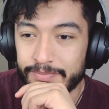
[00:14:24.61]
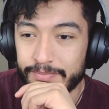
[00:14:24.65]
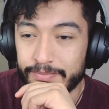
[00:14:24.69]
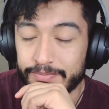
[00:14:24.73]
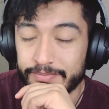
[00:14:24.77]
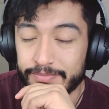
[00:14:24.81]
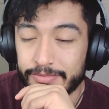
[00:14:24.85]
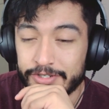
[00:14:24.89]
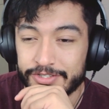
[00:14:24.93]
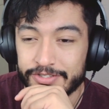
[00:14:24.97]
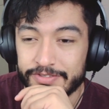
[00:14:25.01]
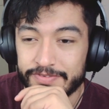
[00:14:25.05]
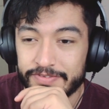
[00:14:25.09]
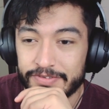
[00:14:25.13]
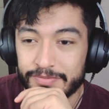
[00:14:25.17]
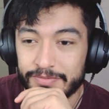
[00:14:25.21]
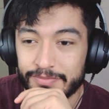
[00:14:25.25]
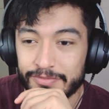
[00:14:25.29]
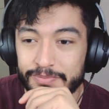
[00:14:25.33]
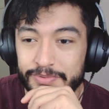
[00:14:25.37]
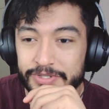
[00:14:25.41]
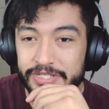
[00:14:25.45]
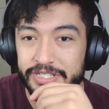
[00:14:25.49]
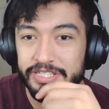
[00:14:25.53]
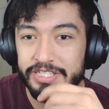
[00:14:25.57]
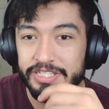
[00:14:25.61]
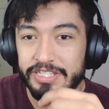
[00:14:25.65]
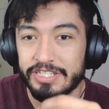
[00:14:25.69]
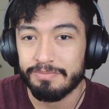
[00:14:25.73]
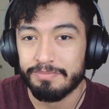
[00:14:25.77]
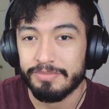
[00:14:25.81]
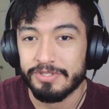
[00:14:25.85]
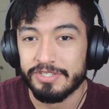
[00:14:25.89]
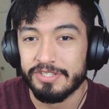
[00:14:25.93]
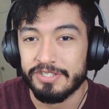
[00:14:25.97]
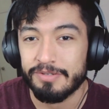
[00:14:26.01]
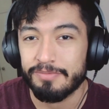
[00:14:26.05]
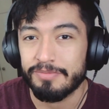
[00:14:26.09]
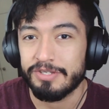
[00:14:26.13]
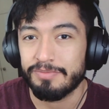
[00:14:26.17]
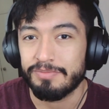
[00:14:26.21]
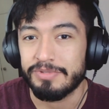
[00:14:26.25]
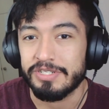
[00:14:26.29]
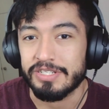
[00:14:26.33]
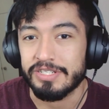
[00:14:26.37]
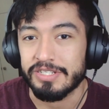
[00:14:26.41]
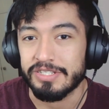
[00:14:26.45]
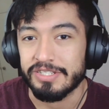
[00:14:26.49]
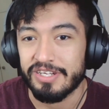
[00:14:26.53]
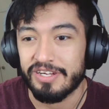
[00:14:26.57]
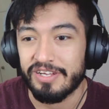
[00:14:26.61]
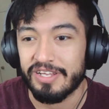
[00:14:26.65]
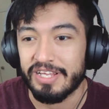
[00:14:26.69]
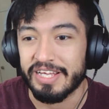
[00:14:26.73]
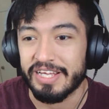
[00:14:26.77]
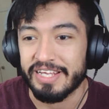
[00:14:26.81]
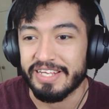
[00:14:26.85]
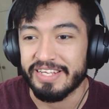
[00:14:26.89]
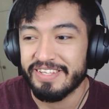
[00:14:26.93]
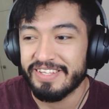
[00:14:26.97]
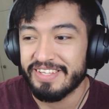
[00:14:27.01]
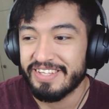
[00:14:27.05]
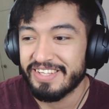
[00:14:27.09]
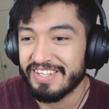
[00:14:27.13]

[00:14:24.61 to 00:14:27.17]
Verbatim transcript: most of them were pretty good, but some of them you can tell, like,